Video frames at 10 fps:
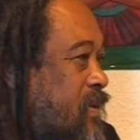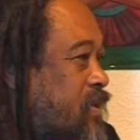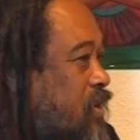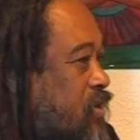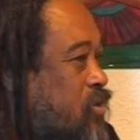
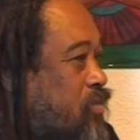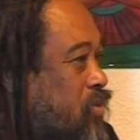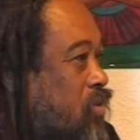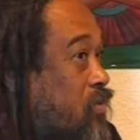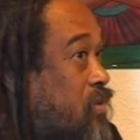Just to
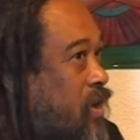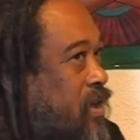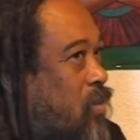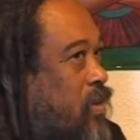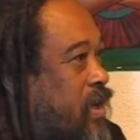prove, not
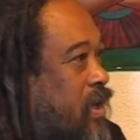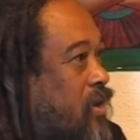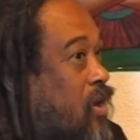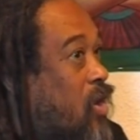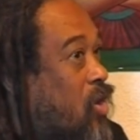that we
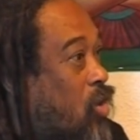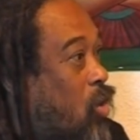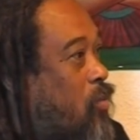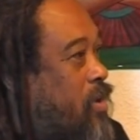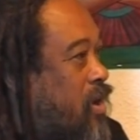can
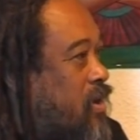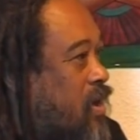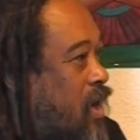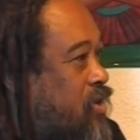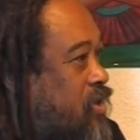go beyond
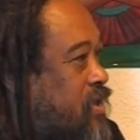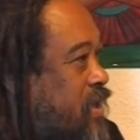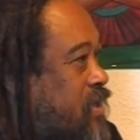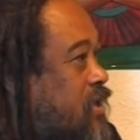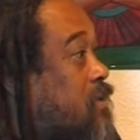
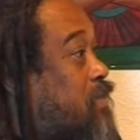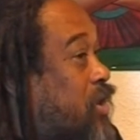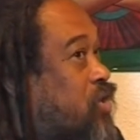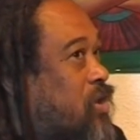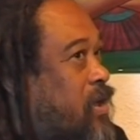consciousness
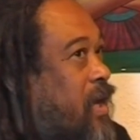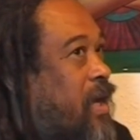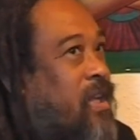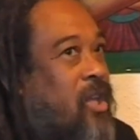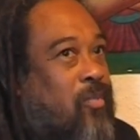spatially
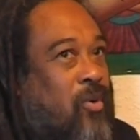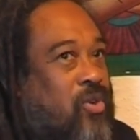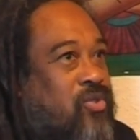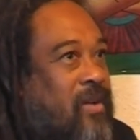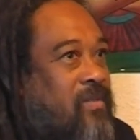and keep
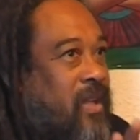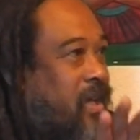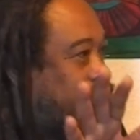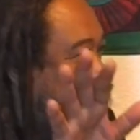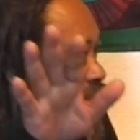on traveling
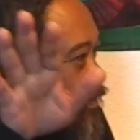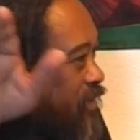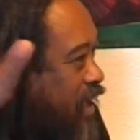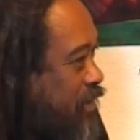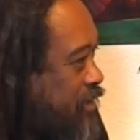into some
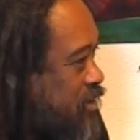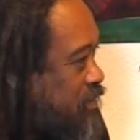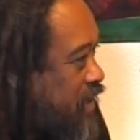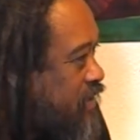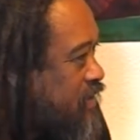time and
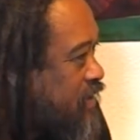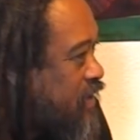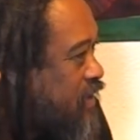space.